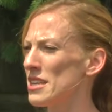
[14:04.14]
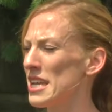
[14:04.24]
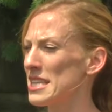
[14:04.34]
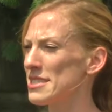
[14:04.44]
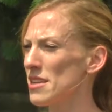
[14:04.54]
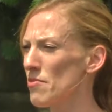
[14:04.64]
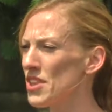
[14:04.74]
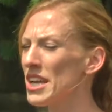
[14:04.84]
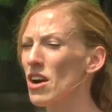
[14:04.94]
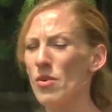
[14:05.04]
Is
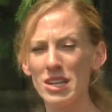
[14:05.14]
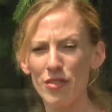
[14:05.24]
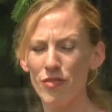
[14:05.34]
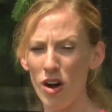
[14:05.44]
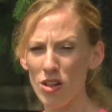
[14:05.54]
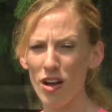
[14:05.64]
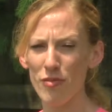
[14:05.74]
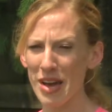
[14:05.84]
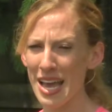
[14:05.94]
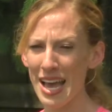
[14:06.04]
something going to fall off
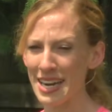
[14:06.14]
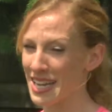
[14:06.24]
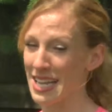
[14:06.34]
my head?